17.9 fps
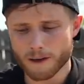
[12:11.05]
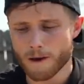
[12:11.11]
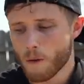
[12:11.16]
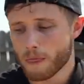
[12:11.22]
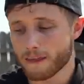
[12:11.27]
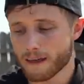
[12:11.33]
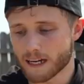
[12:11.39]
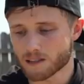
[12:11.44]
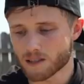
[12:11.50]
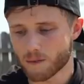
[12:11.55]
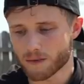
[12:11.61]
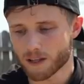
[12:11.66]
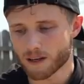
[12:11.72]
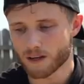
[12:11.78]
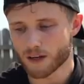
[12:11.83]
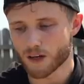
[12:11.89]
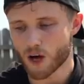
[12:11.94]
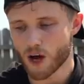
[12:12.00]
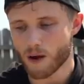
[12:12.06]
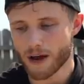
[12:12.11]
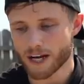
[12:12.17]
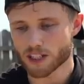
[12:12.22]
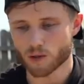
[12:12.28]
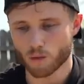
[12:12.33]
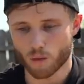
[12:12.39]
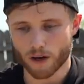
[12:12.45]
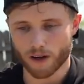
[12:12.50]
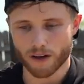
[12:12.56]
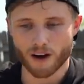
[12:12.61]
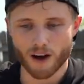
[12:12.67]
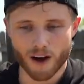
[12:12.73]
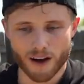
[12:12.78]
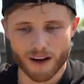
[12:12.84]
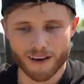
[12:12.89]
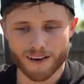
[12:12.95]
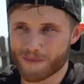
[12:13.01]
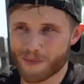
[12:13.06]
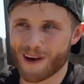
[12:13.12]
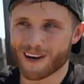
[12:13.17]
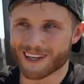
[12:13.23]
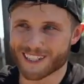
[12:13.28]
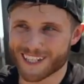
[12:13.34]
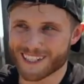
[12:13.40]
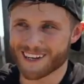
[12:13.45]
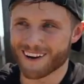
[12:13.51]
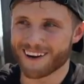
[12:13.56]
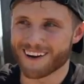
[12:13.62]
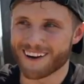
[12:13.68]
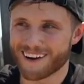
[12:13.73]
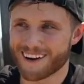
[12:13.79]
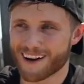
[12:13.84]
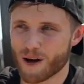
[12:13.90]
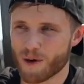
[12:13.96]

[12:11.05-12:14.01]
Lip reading: And that's something I'm actually working on, project on.